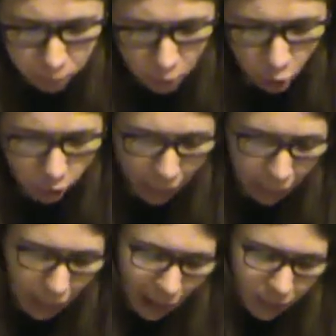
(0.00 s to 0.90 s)

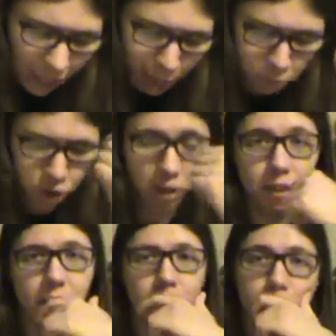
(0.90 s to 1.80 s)
Okay, add
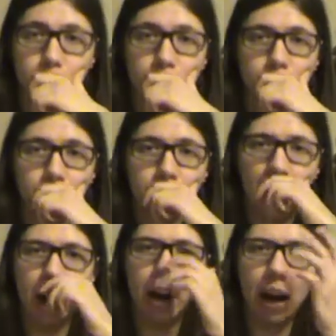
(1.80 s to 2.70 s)
captions.
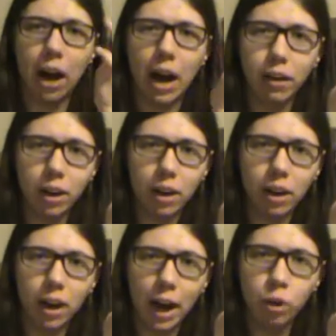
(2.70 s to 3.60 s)
I,
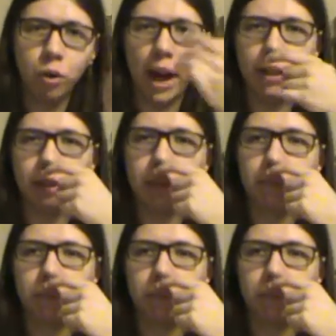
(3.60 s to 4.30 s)
I do that.